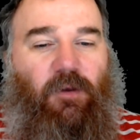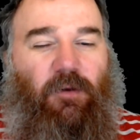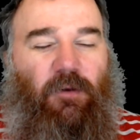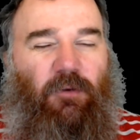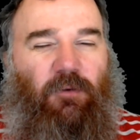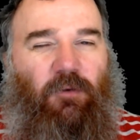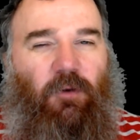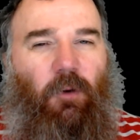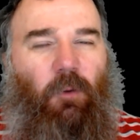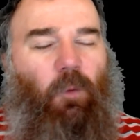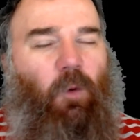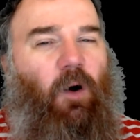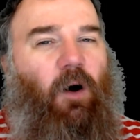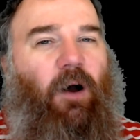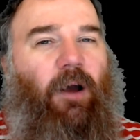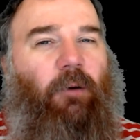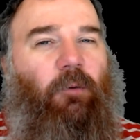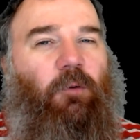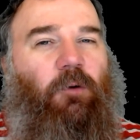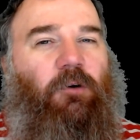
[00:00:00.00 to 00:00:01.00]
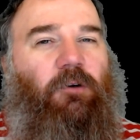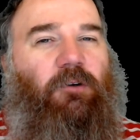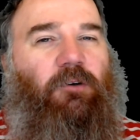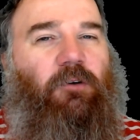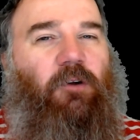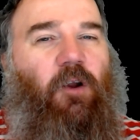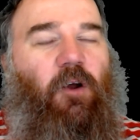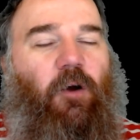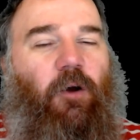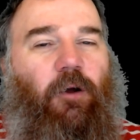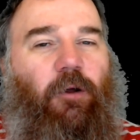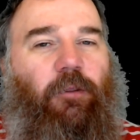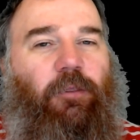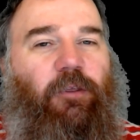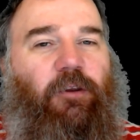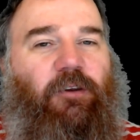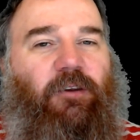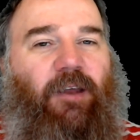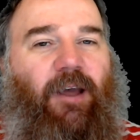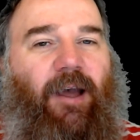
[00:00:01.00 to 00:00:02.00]
So why would Earth
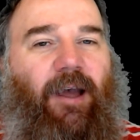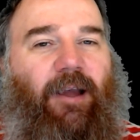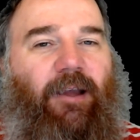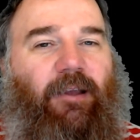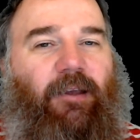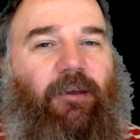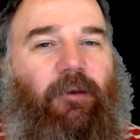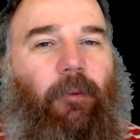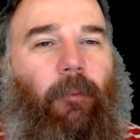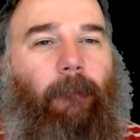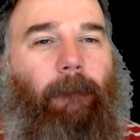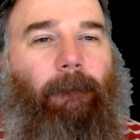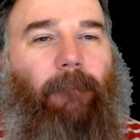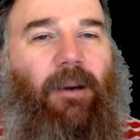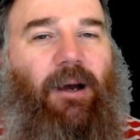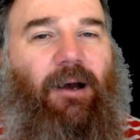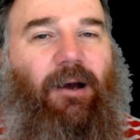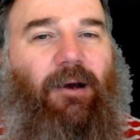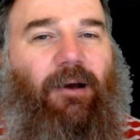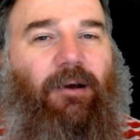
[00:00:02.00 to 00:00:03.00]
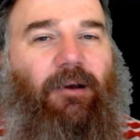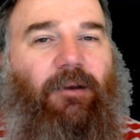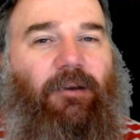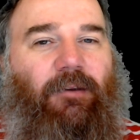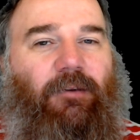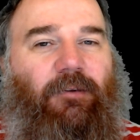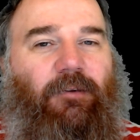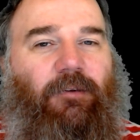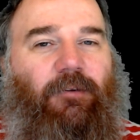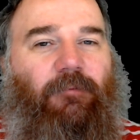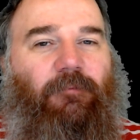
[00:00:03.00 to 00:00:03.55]
attack Mars?